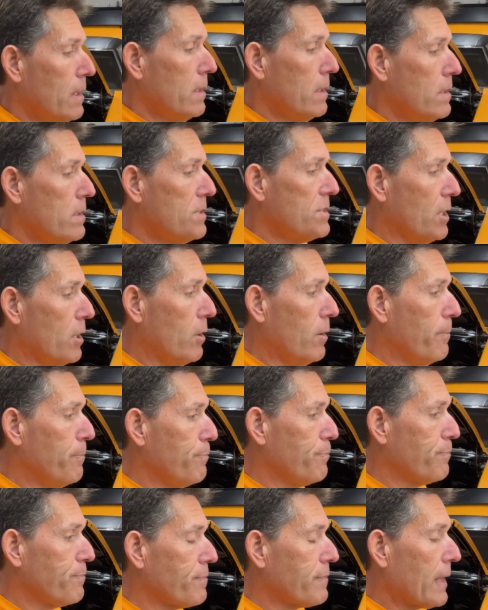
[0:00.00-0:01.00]

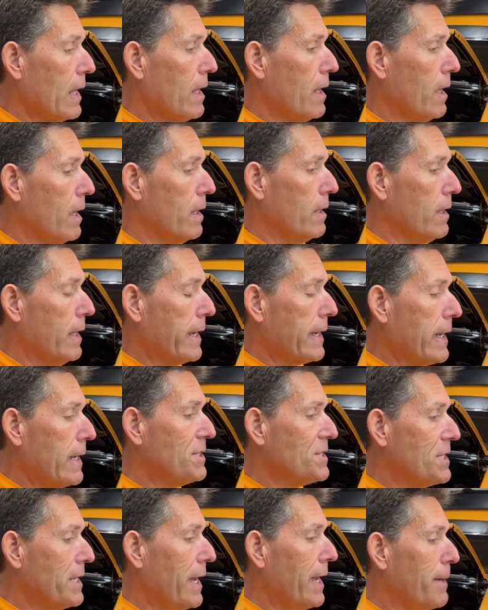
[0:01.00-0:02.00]
So, like I
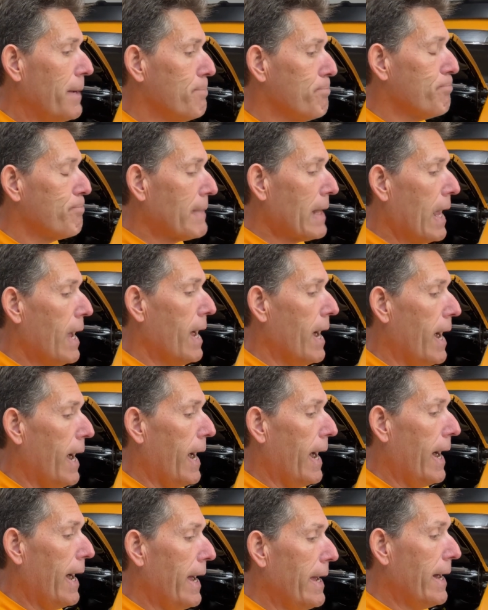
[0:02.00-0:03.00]
say,
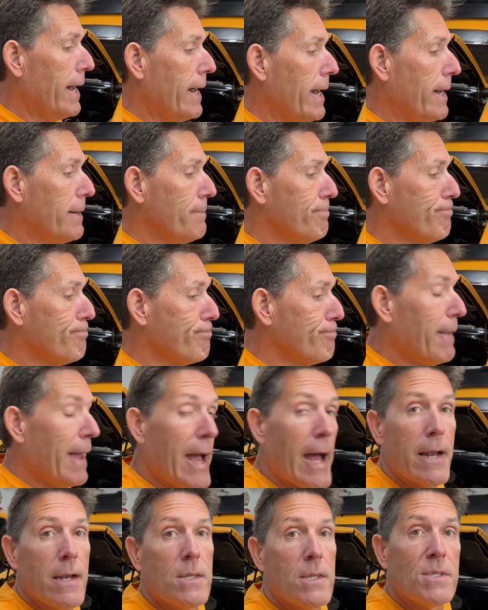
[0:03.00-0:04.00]
I
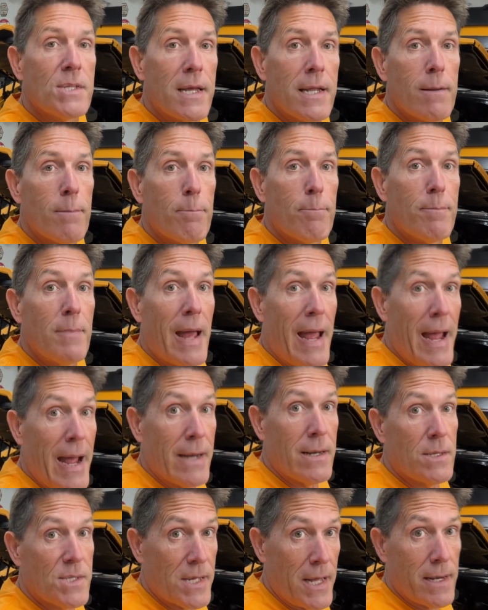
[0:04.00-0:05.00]
had to
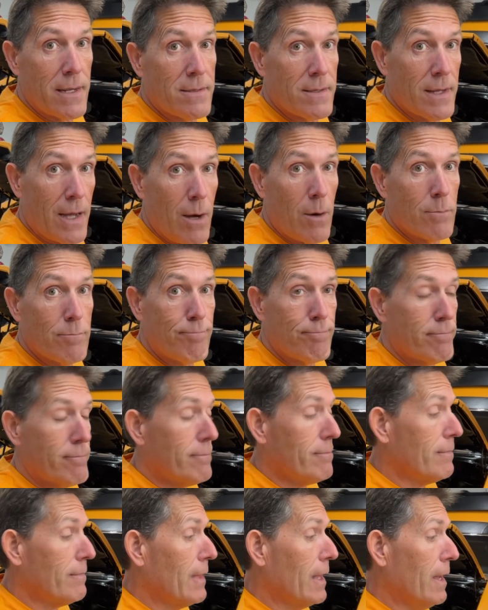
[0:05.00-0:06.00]
sand it down
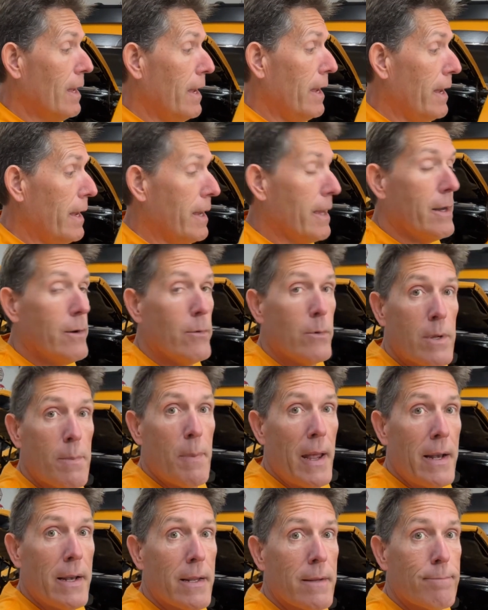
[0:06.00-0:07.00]
and
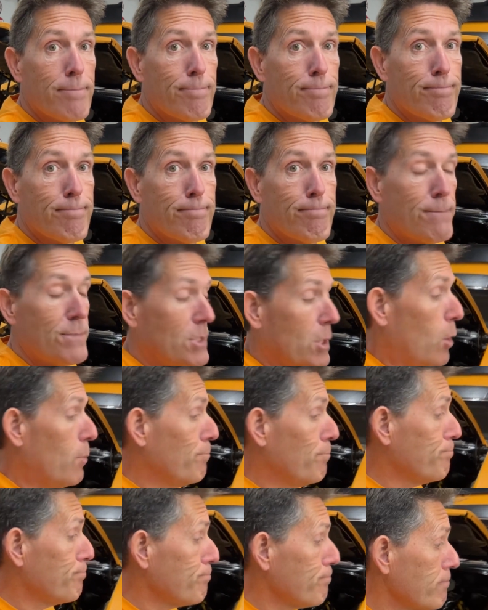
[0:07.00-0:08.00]
repaint it. So,
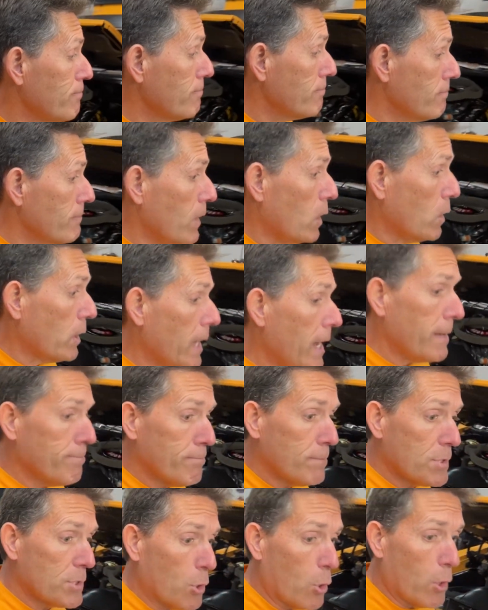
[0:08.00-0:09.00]
okay,
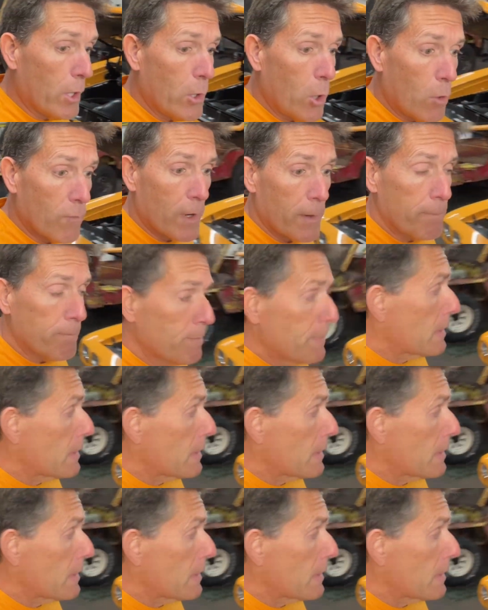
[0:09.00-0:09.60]
story over.